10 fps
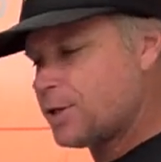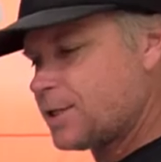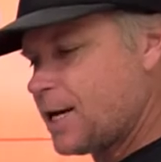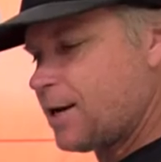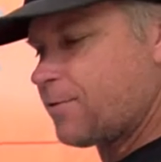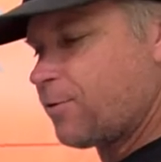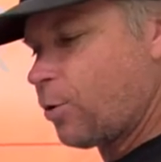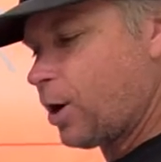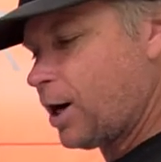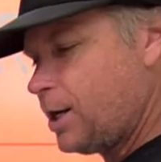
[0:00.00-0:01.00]
can set it
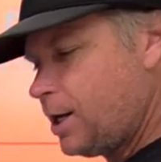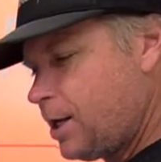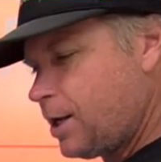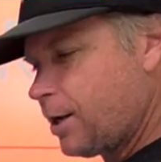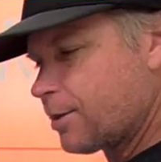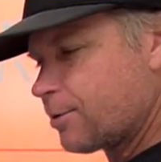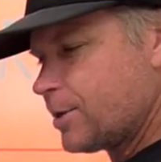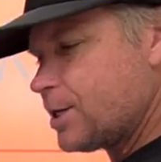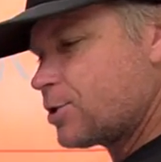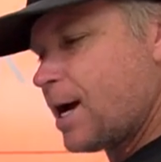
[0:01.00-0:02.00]
for a
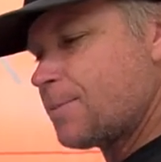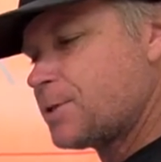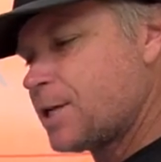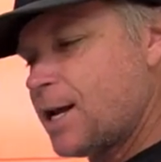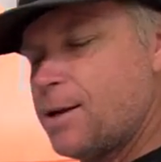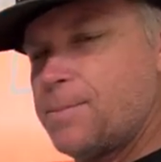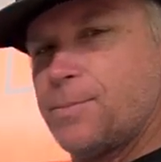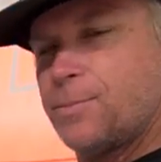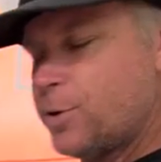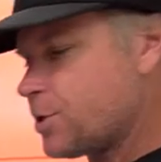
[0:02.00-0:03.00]
three strap
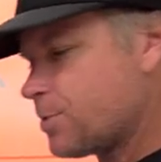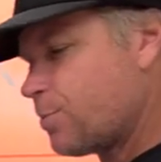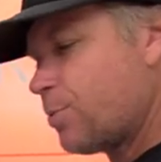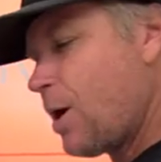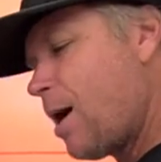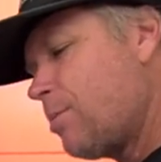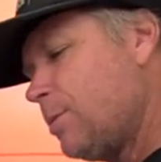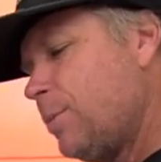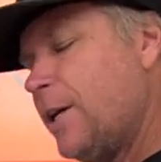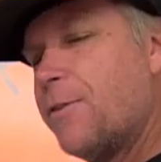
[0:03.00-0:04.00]
setup, which is
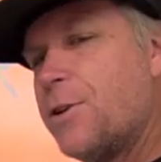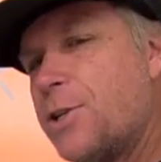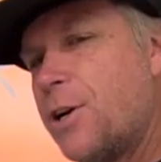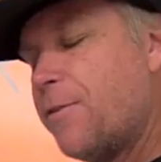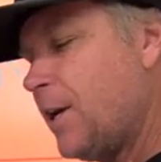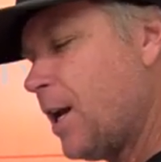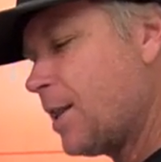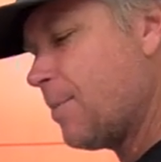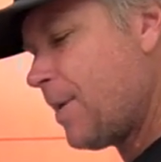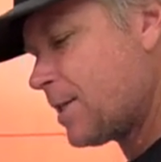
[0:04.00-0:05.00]
probably for surfing
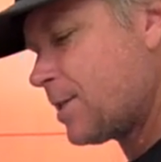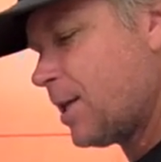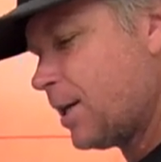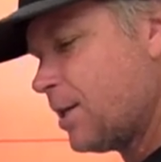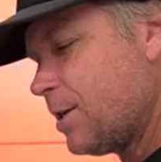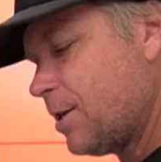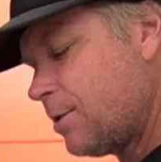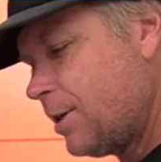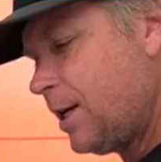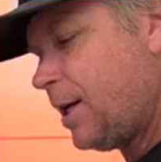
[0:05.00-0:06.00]
not the best thing to
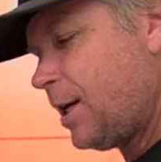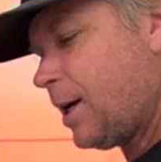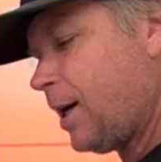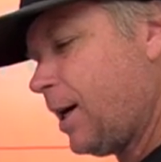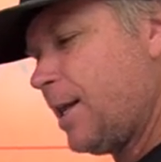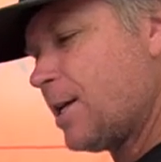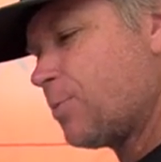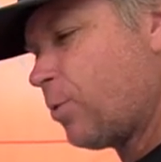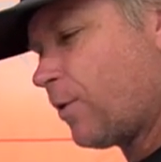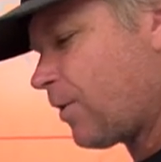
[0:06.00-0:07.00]
do.
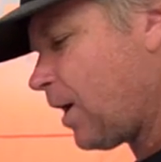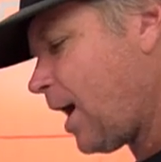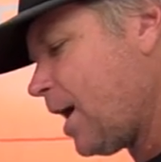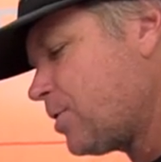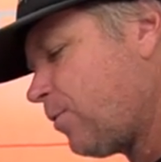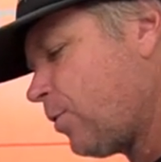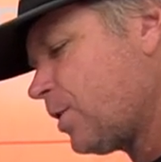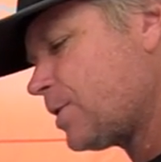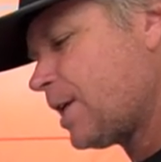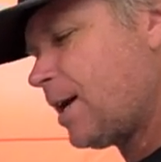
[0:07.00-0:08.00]
That's more for a
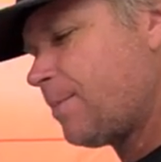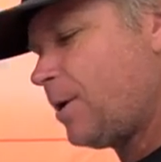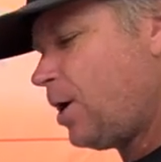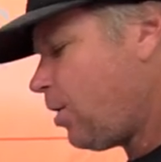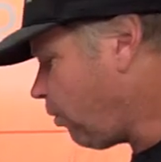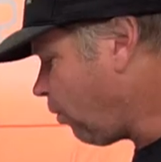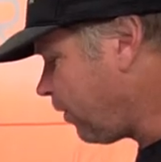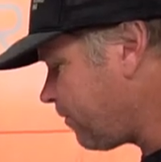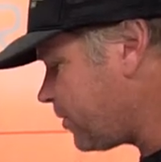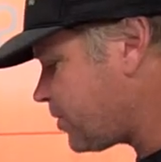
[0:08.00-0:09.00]
hydrofoil setup,
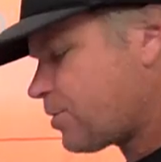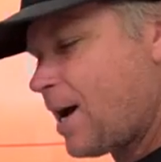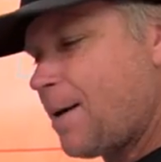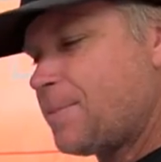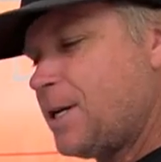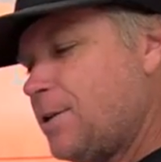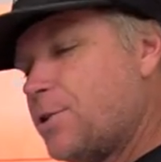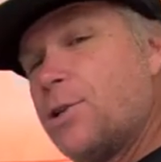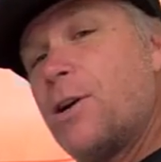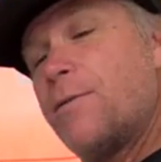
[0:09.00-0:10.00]
or for strapped in
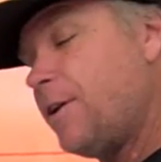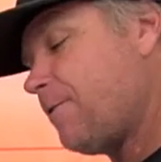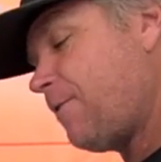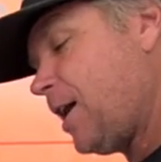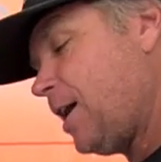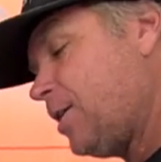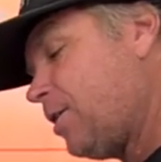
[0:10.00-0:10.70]
surfing fun, you